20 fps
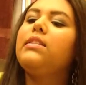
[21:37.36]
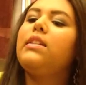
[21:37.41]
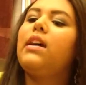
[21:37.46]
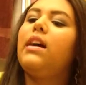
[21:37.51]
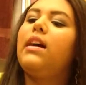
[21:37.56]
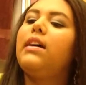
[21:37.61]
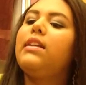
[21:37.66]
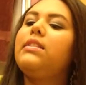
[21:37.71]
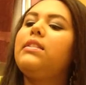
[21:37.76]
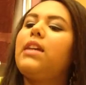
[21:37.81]

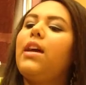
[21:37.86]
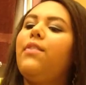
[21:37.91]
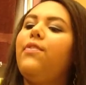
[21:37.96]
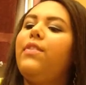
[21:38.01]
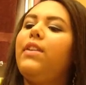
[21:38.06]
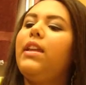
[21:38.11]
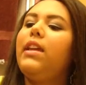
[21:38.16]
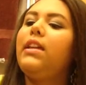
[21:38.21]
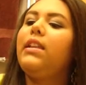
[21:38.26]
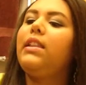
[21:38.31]

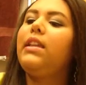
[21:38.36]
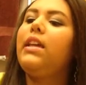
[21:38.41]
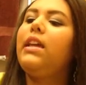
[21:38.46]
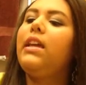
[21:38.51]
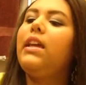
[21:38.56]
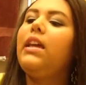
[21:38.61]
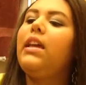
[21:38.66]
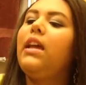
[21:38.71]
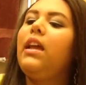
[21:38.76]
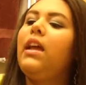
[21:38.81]

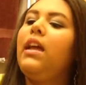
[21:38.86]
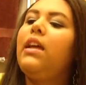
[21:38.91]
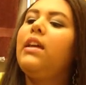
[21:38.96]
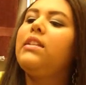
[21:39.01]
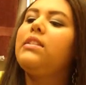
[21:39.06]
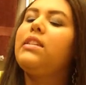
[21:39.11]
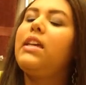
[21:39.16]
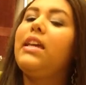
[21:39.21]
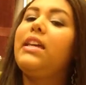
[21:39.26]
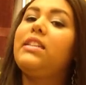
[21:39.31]
Definitely
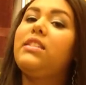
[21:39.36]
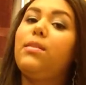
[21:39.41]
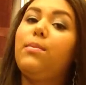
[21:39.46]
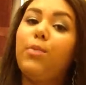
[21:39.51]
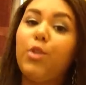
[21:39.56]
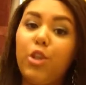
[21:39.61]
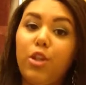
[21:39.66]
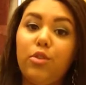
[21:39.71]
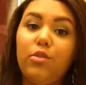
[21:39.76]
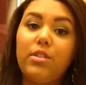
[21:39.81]
take
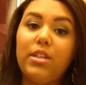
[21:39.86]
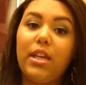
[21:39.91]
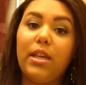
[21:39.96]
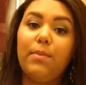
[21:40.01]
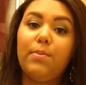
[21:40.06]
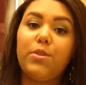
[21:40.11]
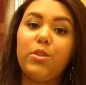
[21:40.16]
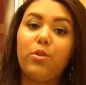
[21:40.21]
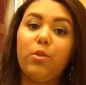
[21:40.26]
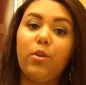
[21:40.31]
some
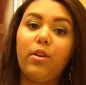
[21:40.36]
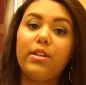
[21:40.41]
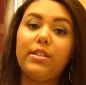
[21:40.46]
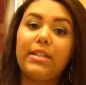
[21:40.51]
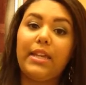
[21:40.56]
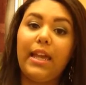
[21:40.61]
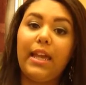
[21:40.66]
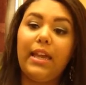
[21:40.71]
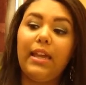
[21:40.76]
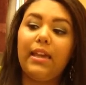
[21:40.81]
Q-tips or
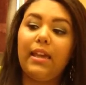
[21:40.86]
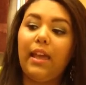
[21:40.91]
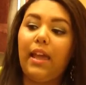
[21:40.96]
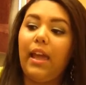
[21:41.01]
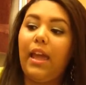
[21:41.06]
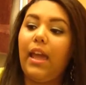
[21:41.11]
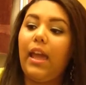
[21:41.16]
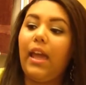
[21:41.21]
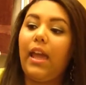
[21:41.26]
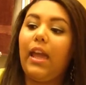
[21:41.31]
take
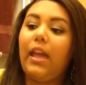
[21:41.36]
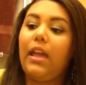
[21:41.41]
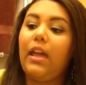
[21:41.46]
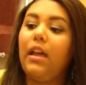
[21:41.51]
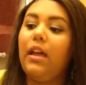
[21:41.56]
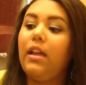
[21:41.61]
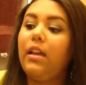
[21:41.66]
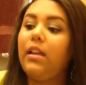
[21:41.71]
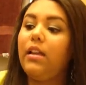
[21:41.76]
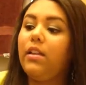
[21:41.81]

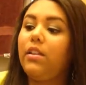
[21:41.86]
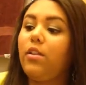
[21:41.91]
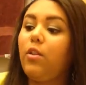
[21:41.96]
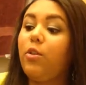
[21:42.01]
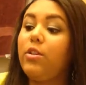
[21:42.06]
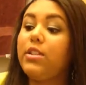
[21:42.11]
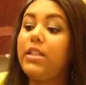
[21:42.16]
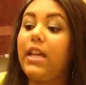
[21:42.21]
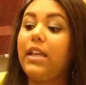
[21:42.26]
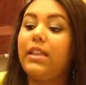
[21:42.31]

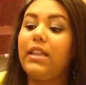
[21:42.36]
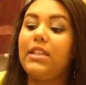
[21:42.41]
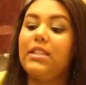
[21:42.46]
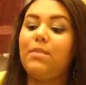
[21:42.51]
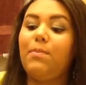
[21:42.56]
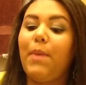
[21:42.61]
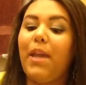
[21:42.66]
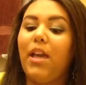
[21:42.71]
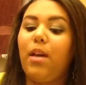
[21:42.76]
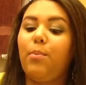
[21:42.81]

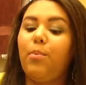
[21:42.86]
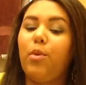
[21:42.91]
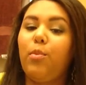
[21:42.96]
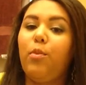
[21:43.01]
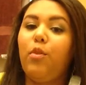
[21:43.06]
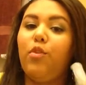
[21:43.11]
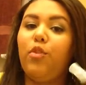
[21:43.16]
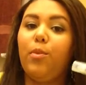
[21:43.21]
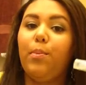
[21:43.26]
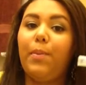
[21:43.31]
this makeup
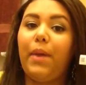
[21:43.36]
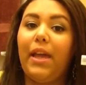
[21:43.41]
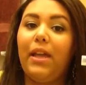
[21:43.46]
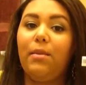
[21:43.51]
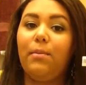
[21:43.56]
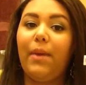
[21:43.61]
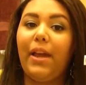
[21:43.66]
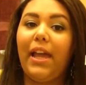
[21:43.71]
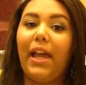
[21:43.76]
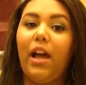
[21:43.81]
remover
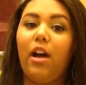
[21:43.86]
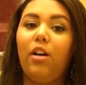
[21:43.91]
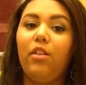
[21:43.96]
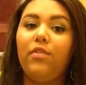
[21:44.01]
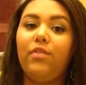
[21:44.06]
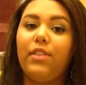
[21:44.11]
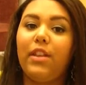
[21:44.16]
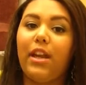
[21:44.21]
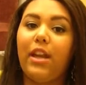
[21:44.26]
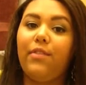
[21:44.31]
pen by
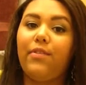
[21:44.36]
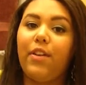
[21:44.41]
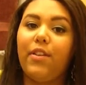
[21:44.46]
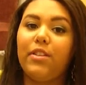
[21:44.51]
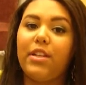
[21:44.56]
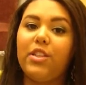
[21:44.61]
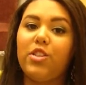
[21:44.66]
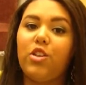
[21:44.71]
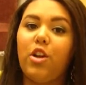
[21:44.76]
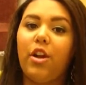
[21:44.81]
e.l.f. that I
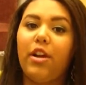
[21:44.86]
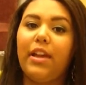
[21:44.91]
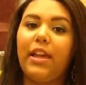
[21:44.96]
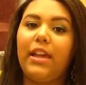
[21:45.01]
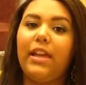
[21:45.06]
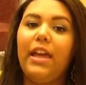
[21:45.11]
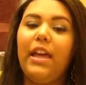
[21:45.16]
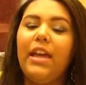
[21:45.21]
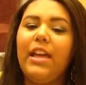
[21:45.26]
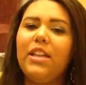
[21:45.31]
found at
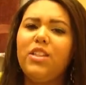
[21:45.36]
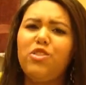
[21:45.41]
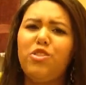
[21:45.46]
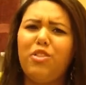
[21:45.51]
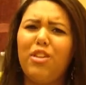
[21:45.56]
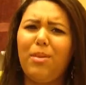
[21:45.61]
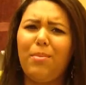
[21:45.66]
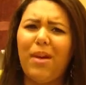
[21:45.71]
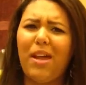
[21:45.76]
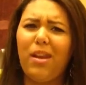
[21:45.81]
Target. It's
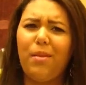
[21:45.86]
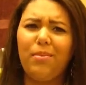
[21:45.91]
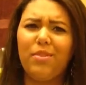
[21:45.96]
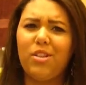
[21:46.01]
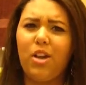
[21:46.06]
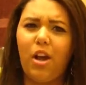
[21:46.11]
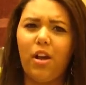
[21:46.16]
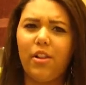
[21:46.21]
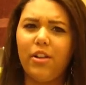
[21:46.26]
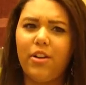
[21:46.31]
only about
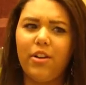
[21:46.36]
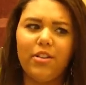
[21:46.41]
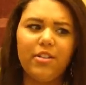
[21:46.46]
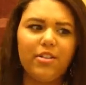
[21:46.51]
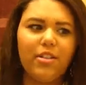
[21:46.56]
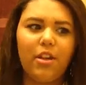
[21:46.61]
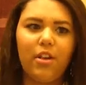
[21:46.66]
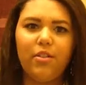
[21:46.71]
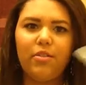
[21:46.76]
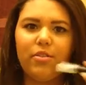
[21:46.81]
$1 or
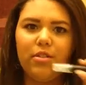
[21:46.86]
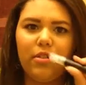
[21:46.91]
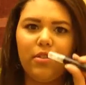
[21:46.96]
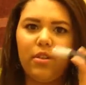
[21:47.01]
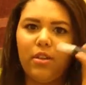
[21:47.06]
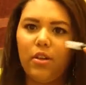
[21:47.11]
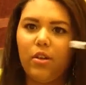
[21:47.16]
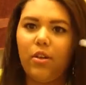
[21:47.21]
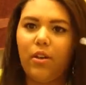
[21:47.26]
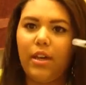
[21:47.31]
so, so you
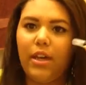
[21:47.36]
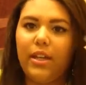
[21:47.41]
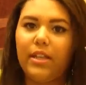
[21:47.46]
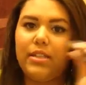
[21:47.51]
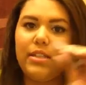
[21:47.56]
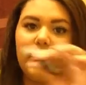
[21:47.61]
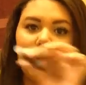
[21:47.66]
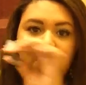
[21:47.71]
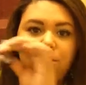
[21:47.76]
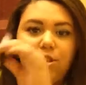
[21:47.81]
can go ahead
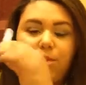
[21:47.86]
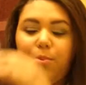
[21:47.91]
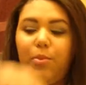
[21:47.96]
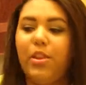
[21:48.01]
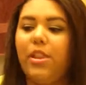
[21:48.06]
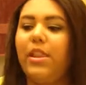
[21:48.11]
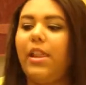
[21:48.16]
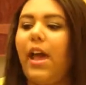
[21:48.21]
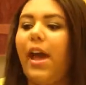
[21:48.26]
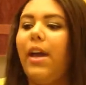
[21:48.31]
and touch up
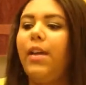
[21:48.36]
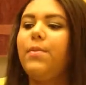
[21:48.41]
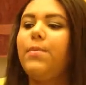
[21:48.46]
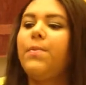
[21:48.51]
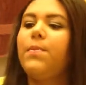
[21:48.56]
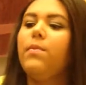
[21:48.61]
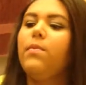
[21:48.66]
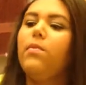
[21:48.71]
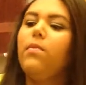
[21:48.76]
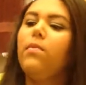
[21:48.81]
with that.